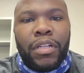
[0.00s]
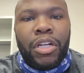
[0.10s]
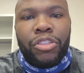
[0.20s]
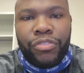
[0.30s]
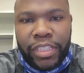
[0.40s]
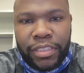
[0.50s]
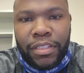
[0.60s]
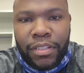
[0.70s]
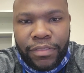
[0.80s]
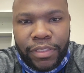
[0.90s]
Address the
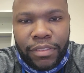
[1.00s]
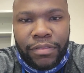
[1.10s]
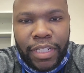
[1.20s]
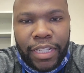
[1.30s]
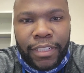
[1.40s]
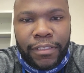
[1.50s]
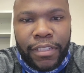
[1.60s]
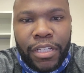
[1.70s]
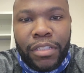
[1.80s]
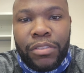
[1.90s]
offensive line
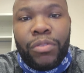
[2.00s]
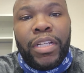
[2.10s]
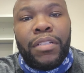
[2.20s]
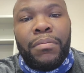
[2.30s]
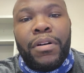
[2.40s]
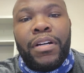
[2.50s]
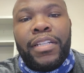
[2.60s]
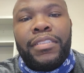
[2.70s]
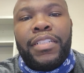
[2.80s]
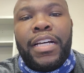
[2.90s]
so that Lamar
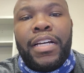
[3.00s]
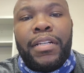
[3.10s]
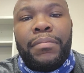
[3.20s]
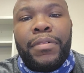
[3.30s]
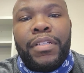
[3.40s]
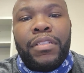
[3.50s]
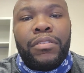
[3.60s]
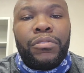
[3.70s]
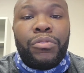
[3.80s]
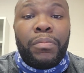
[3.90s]
has time
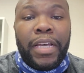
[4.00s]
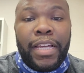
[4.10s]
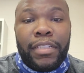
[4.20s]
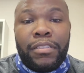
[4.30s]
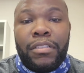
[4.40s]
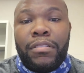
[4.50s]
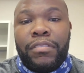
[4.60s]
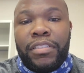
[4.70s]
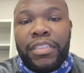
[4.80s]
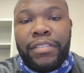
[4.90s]
to pass to the
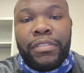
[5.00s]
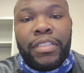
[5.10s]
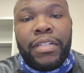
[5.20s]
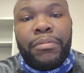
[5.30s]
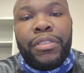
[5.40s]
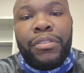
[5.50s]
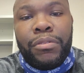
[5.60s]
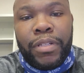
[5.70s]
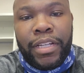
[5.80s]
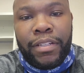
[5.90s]
receivers that we
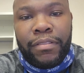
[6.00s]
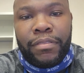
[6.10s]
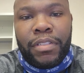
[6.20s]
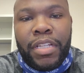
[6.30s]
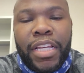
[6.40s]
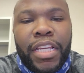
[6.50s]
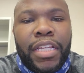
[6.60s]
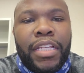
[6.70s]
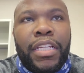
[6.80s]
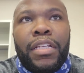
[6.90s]
do have.
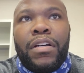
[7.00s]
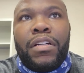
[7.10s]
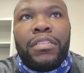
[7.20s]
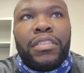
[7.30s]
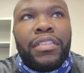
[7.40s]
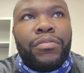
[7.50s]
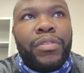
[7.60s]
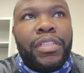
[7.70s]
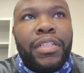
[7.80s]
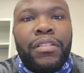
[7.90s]
And honestly, if we
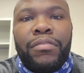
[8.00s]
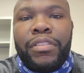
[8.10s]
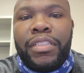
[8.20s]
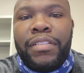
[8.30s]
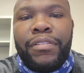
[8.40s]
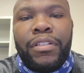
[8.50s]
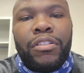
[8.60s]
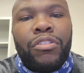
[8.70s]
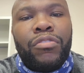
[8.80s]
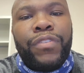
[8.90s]
get a receiver,
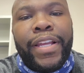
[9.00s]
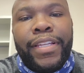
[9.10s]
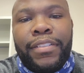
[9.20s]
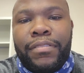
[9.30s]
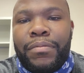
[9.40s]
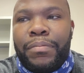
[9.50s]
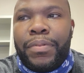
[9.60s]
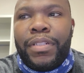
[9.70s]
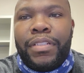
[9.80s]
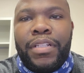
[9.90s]
great.
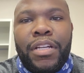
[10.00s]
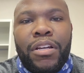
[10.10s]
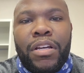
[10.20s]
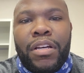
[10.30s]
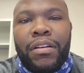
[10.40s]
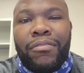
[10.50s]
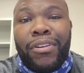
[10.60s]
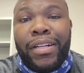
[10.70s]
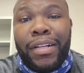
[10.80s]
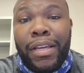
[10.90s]
But
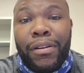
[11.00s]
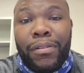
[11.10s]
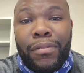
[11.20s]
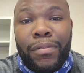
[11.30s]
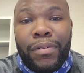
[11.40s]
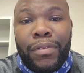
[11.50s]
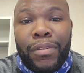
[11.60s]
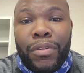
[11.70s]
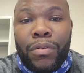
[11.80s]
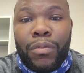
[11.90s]
right now,
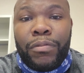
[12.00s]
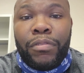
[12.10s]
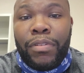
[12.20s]
with the